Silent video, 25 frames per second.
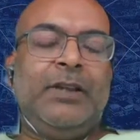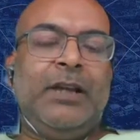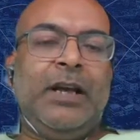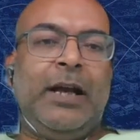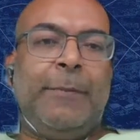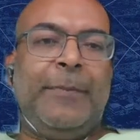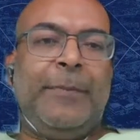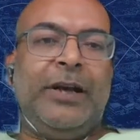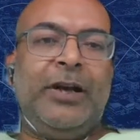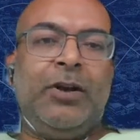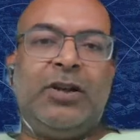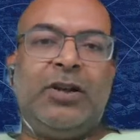
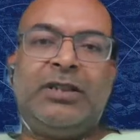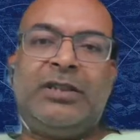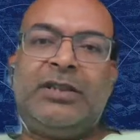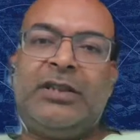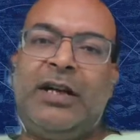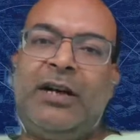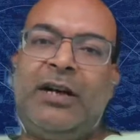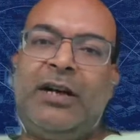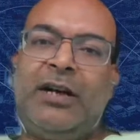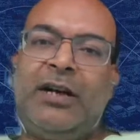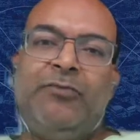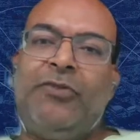because
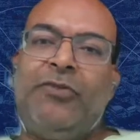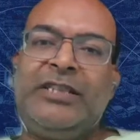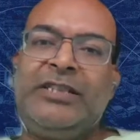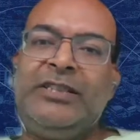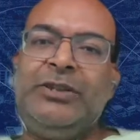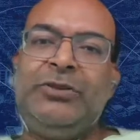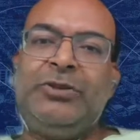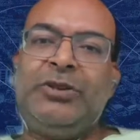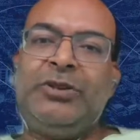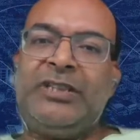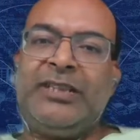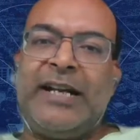once
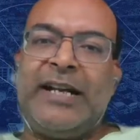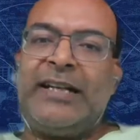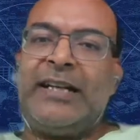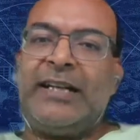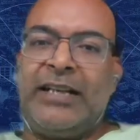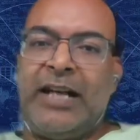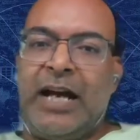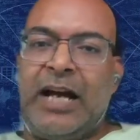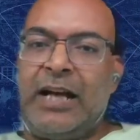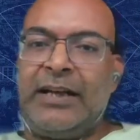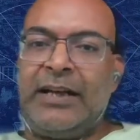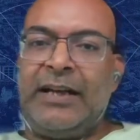you set a
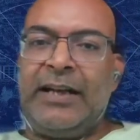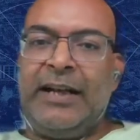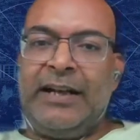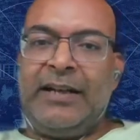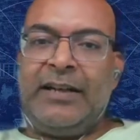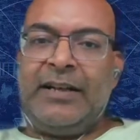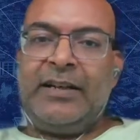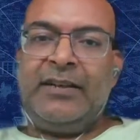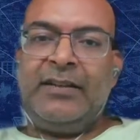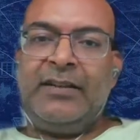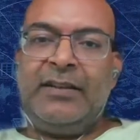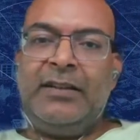
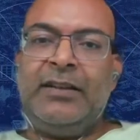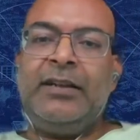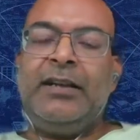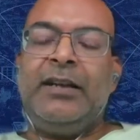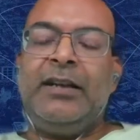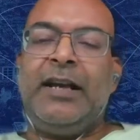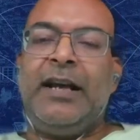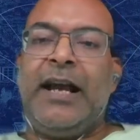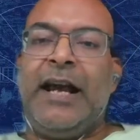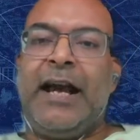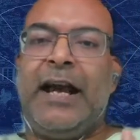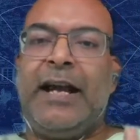target
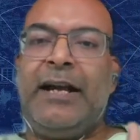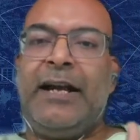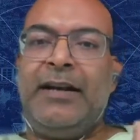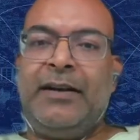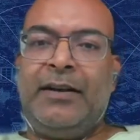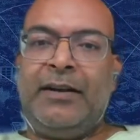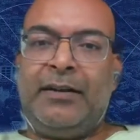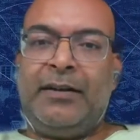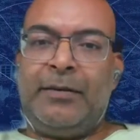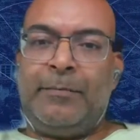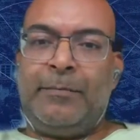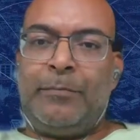and
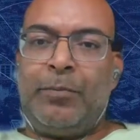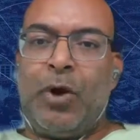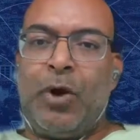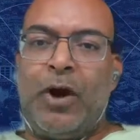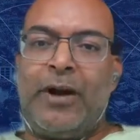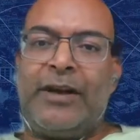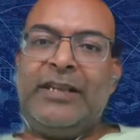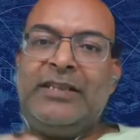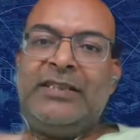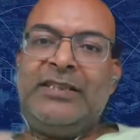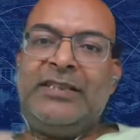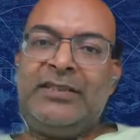
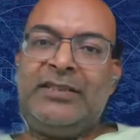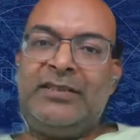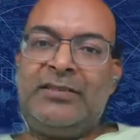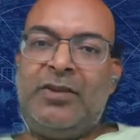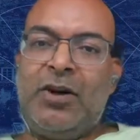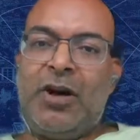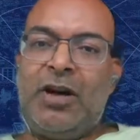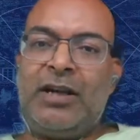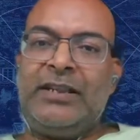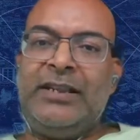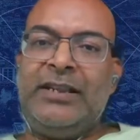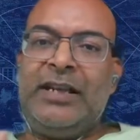progress is
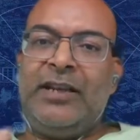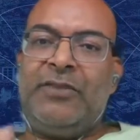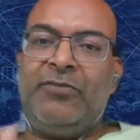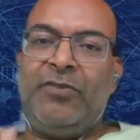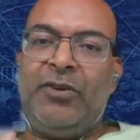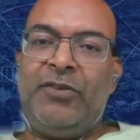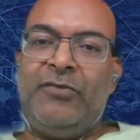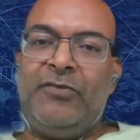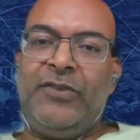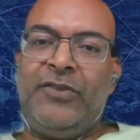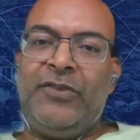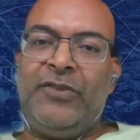not there
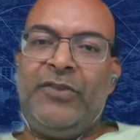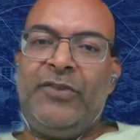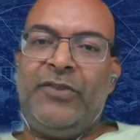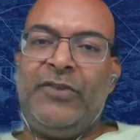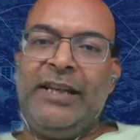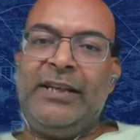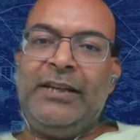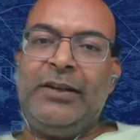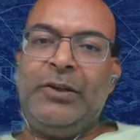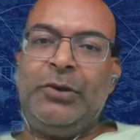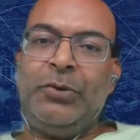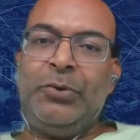for 1
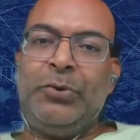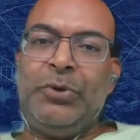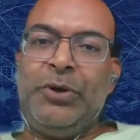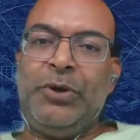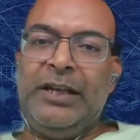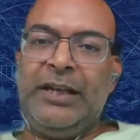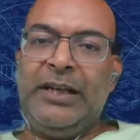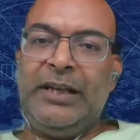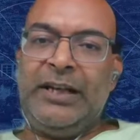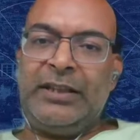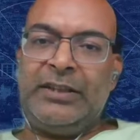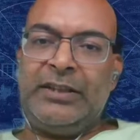year, 2
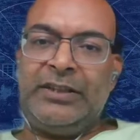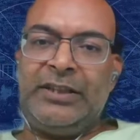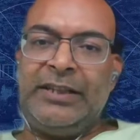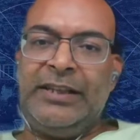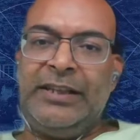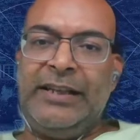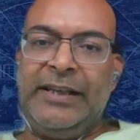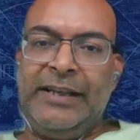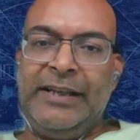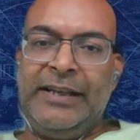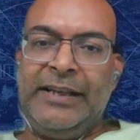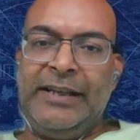years, 3
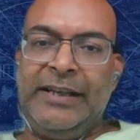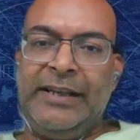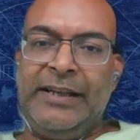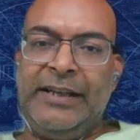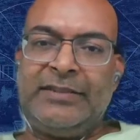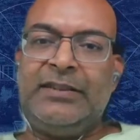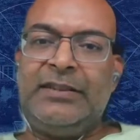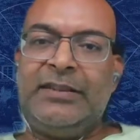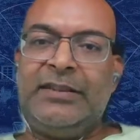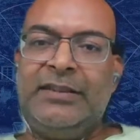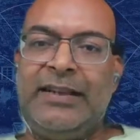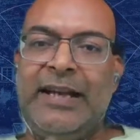
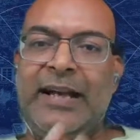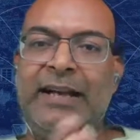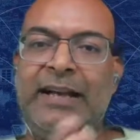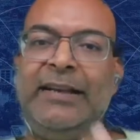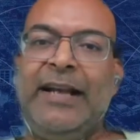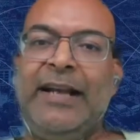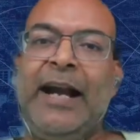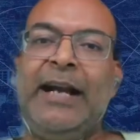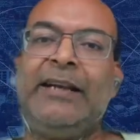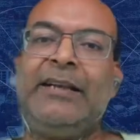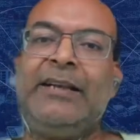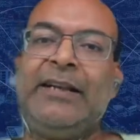years, then
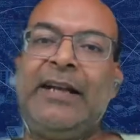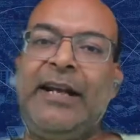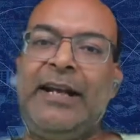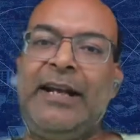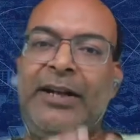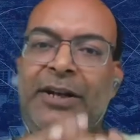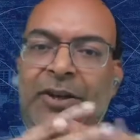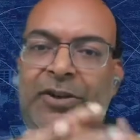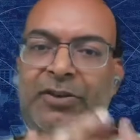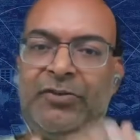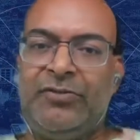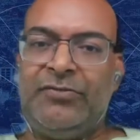that
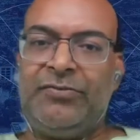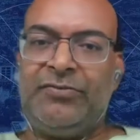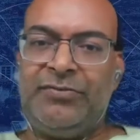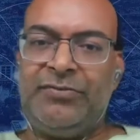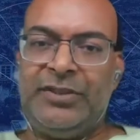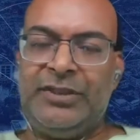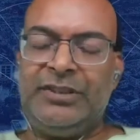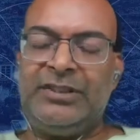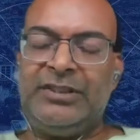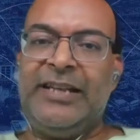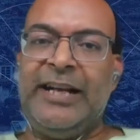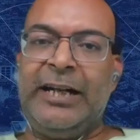kind of
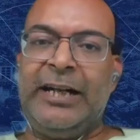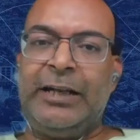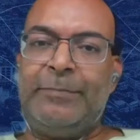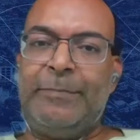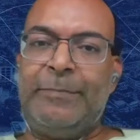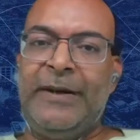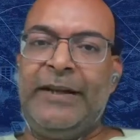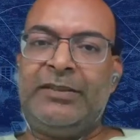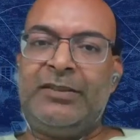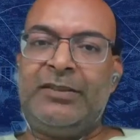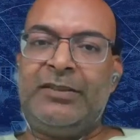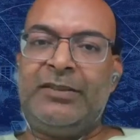
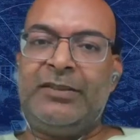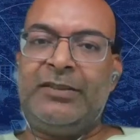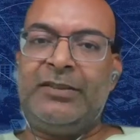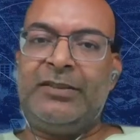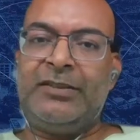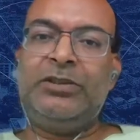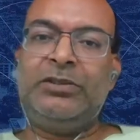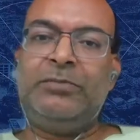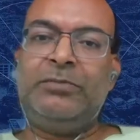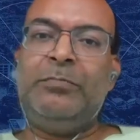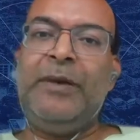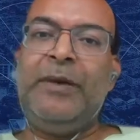statements
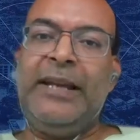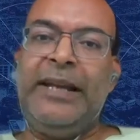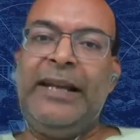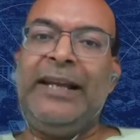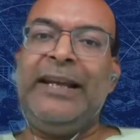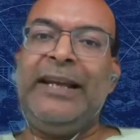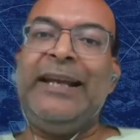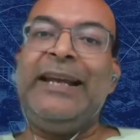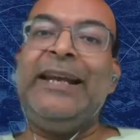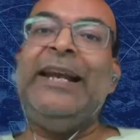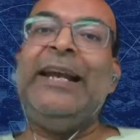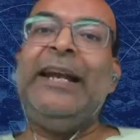lose
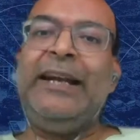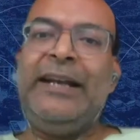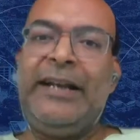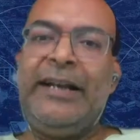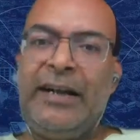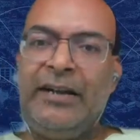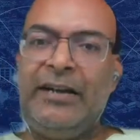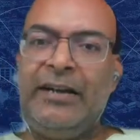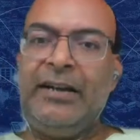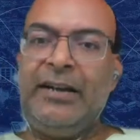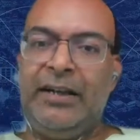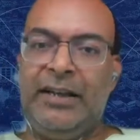meaning
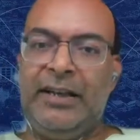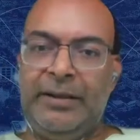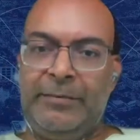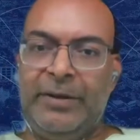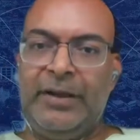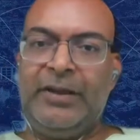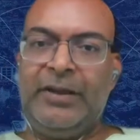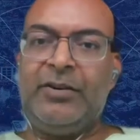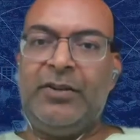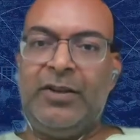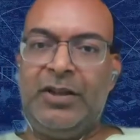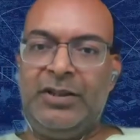internally,
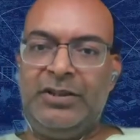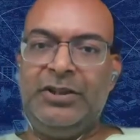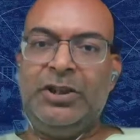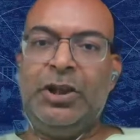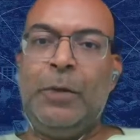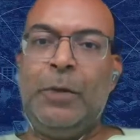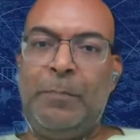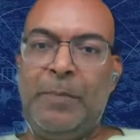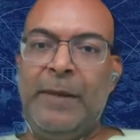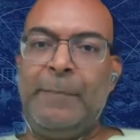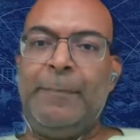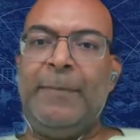because
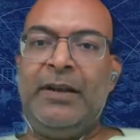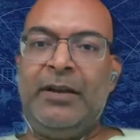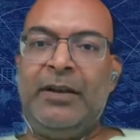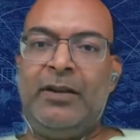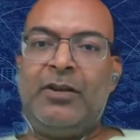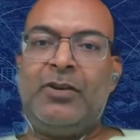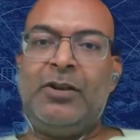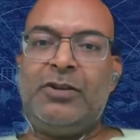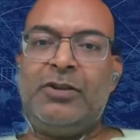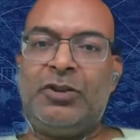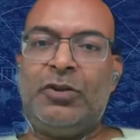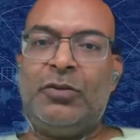people
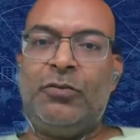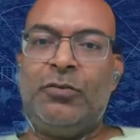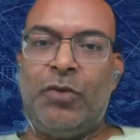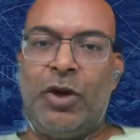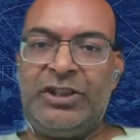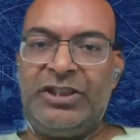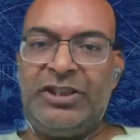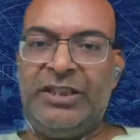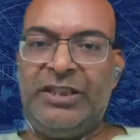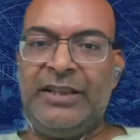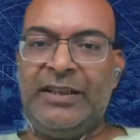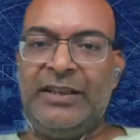are also
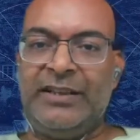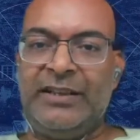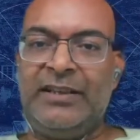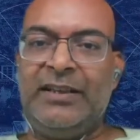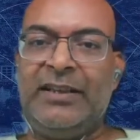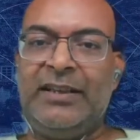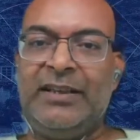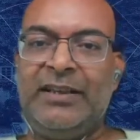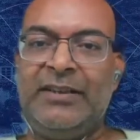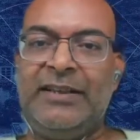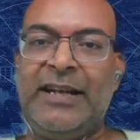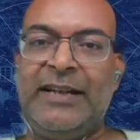watching
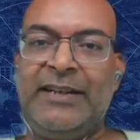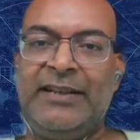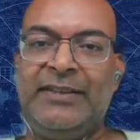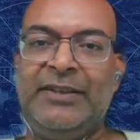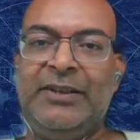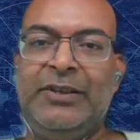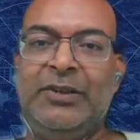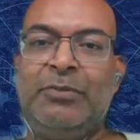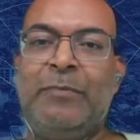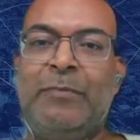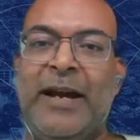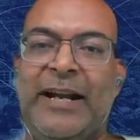that
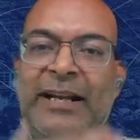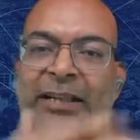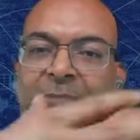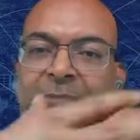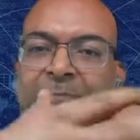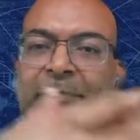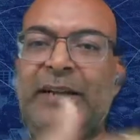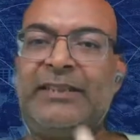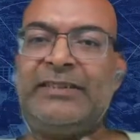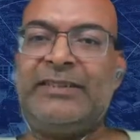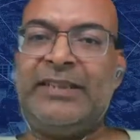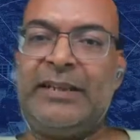
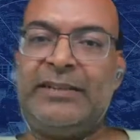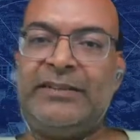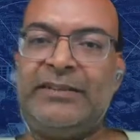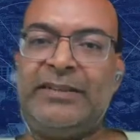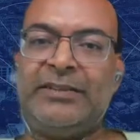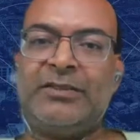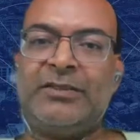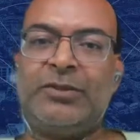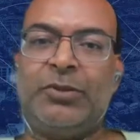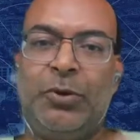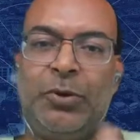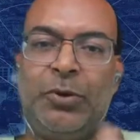management set
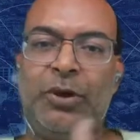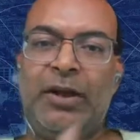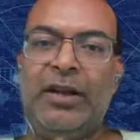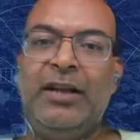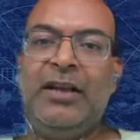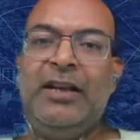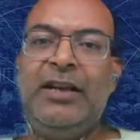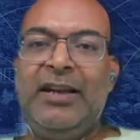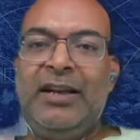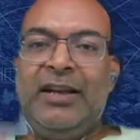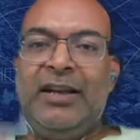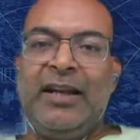this goal
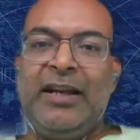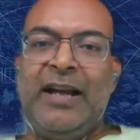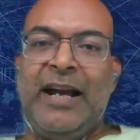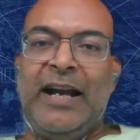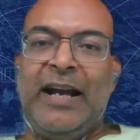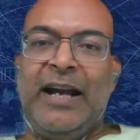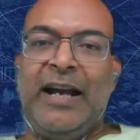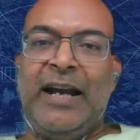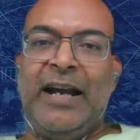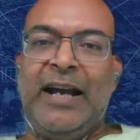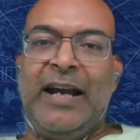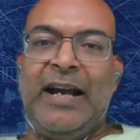
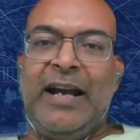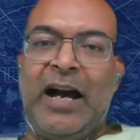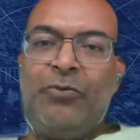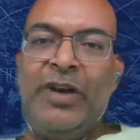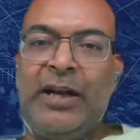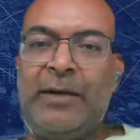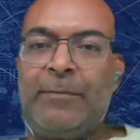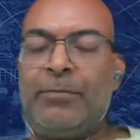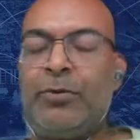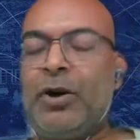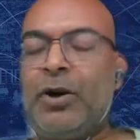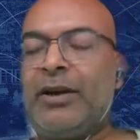and how
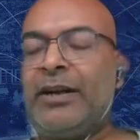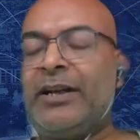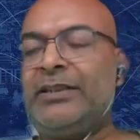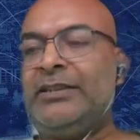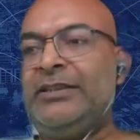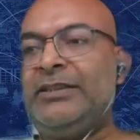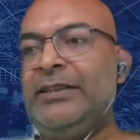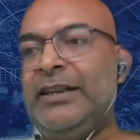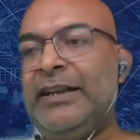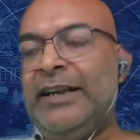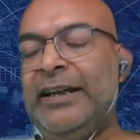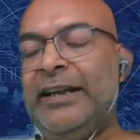we are
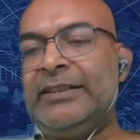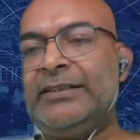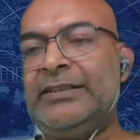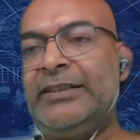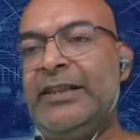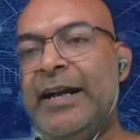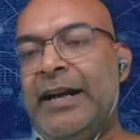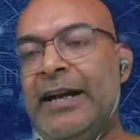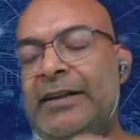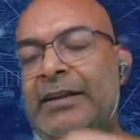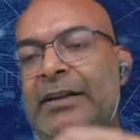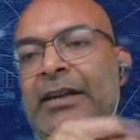progressing
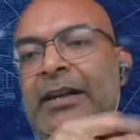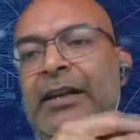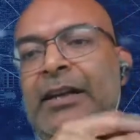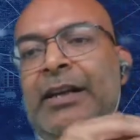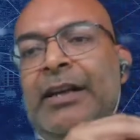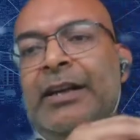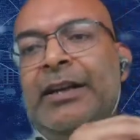against that.